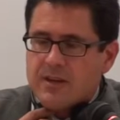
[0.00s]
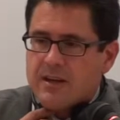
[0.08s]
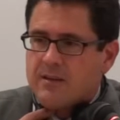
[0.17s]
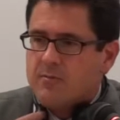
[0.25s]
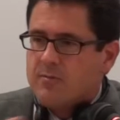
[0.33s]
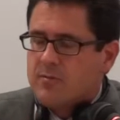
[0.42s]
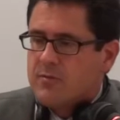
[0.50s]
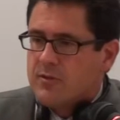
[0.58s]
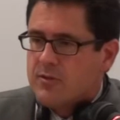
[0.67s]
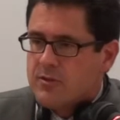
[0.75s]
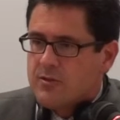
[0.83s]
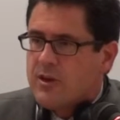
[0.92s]
And
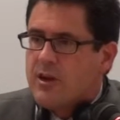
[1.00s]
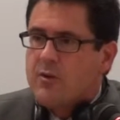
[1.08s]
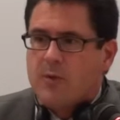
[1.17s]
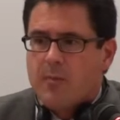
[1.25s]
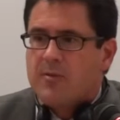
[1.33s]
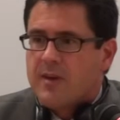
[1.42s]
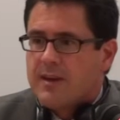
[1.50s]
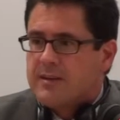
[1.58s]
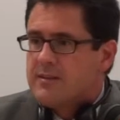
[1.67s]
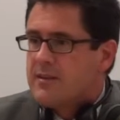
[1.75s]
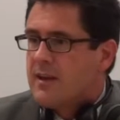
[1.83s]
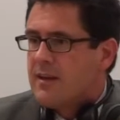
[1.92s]
look at our website,
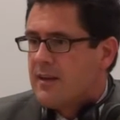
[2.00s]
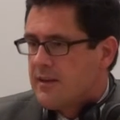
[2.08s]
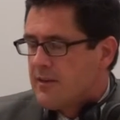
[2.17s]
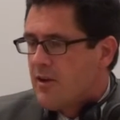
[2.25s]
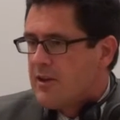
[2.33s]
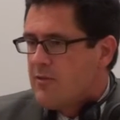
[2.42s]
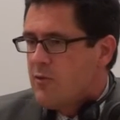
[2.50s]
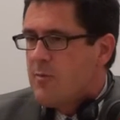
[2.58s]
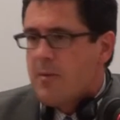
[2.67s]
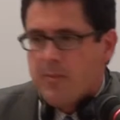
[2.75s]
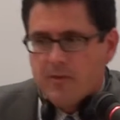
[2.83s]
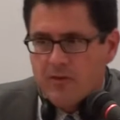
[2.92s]
and I'll give
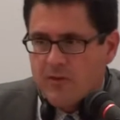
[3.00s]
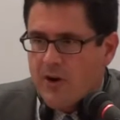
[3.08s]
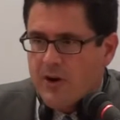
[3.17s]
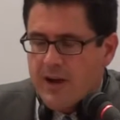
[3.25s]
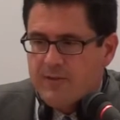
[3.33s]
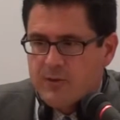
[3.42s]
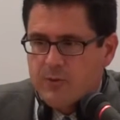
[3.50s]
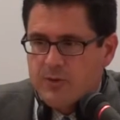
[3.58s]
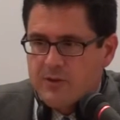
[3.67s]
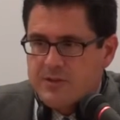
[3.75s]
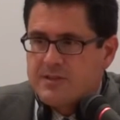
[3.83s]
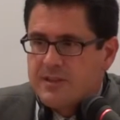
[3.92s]
you my business card
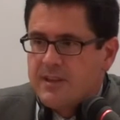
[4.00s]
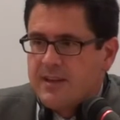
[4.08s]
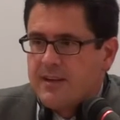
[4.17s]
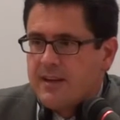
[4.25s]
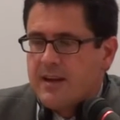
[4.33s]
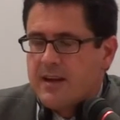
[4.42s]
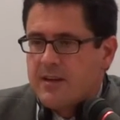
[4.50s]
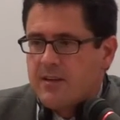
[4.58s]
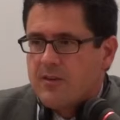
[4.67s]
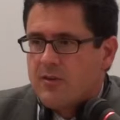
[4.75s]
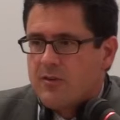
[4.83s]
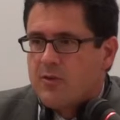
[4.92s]
afterwards.
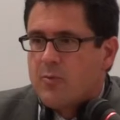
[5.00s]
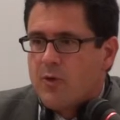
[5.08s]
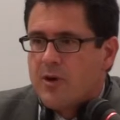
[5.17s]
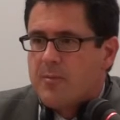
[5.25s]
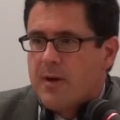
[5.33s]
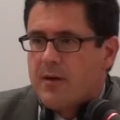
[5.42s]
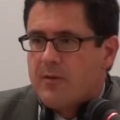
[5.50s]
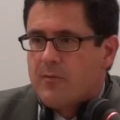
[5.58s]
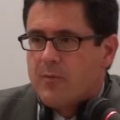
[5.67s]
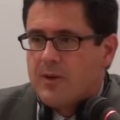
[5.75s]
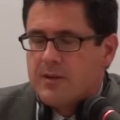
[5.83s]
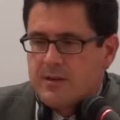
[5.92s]
You'll learn more about
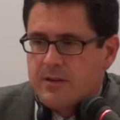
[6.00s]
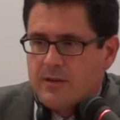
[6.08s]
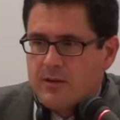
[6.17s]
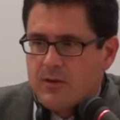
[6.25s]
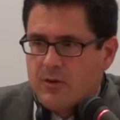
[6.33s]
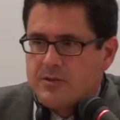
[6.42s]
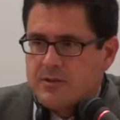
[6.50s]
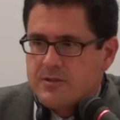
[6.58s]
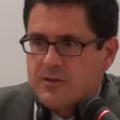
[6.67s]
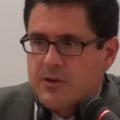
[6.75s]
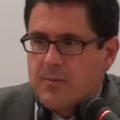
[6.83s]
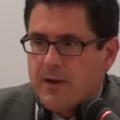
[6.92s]
what the
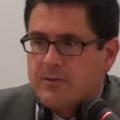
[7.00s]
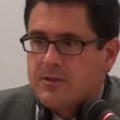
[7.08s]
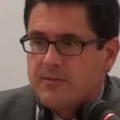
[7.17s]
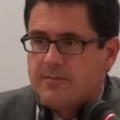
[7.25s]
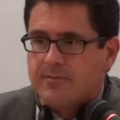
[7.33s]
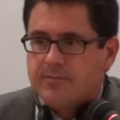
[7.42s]
courses are about.